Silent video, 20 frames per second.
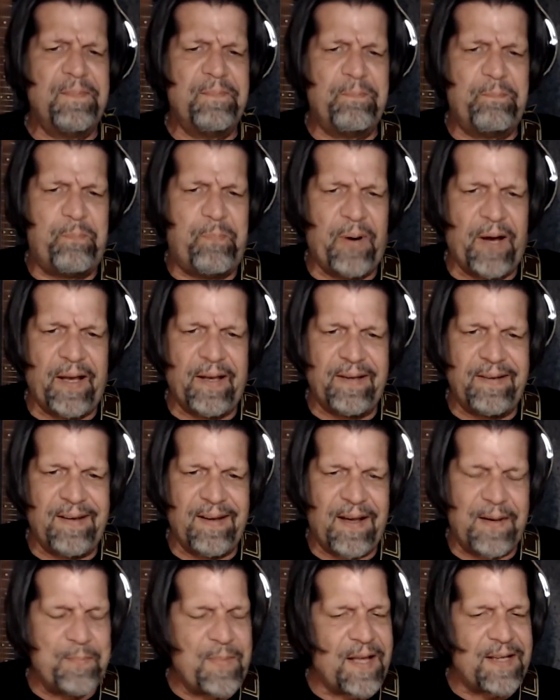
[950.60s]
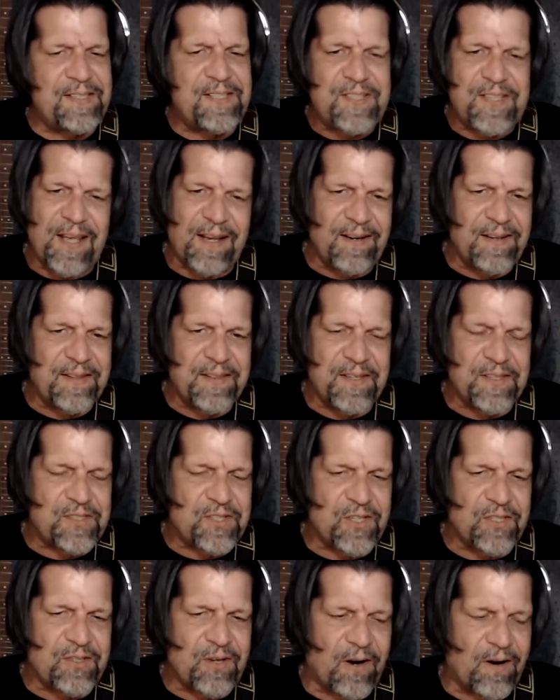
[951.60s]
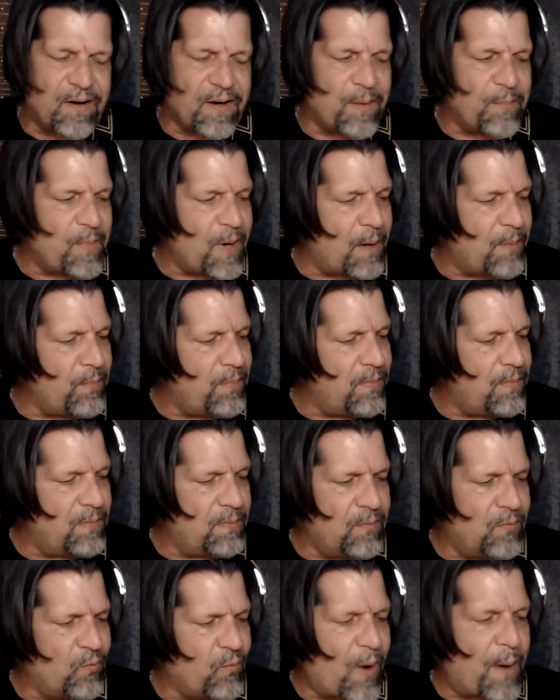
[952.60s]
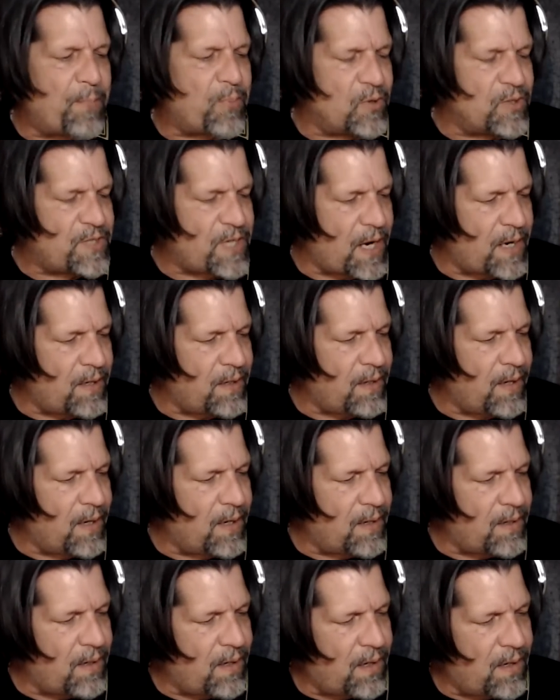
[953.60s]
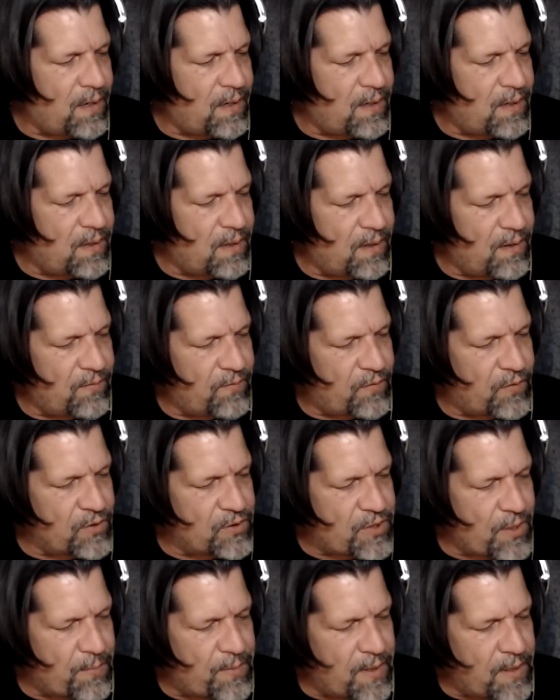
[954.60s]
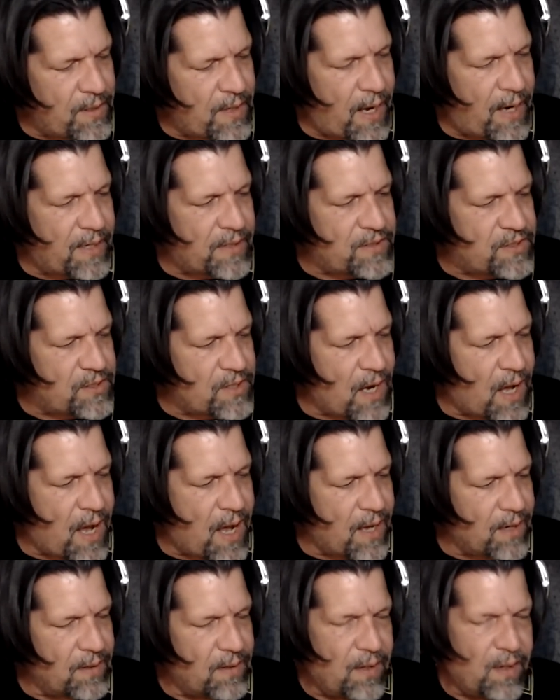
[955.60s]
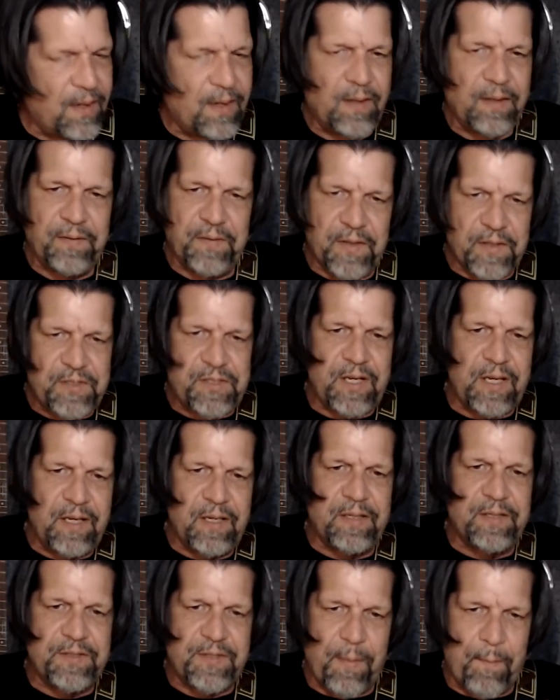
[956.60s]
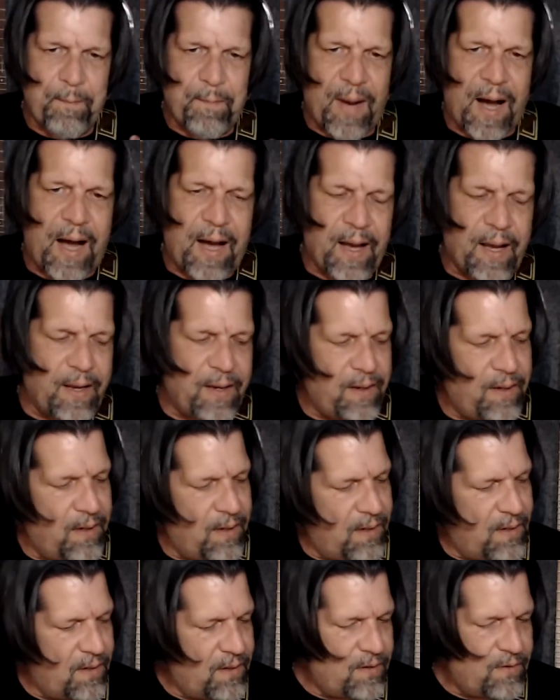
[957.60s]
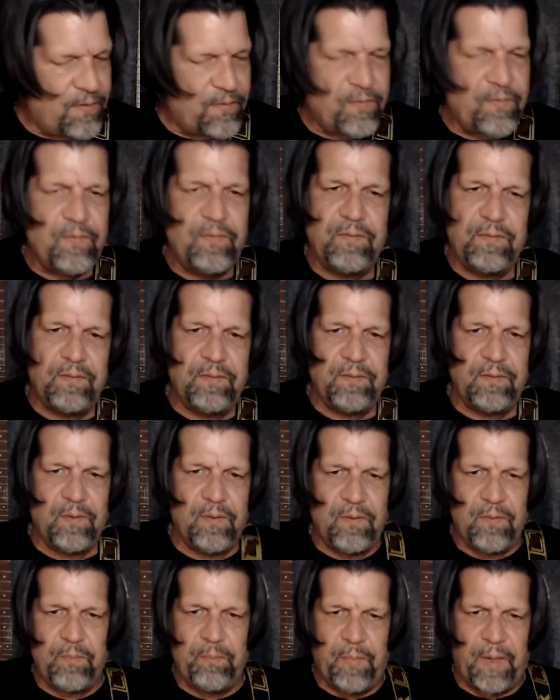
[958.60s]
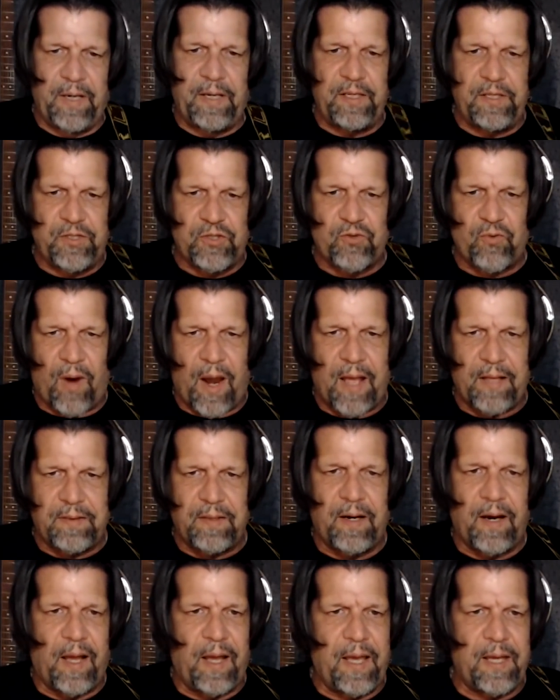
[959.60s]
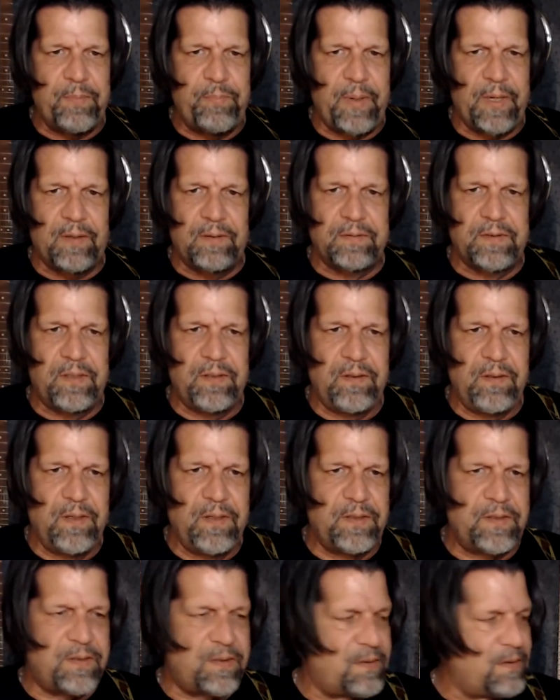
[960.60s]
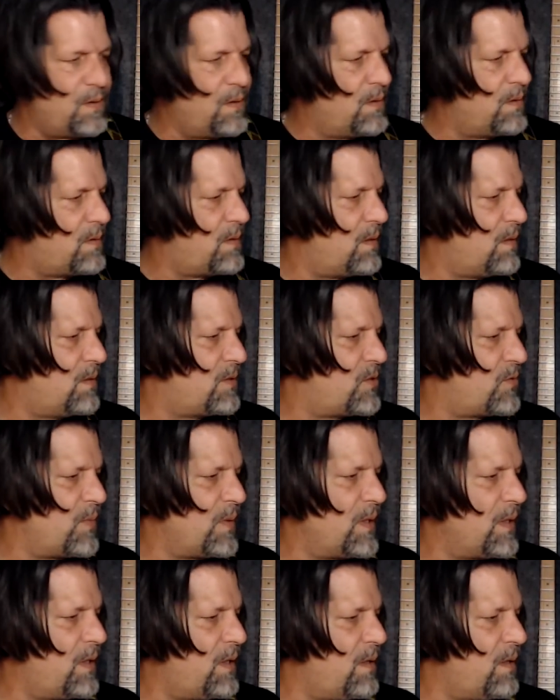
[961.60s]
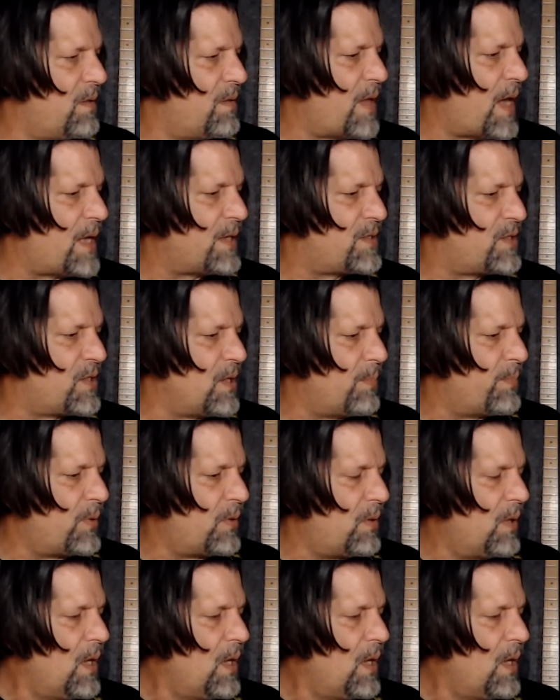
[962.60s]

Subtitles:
but I'm not selling this guitar and I'm not representing it for something that it's not. This is my mini Strat that I had built. It's really that simple.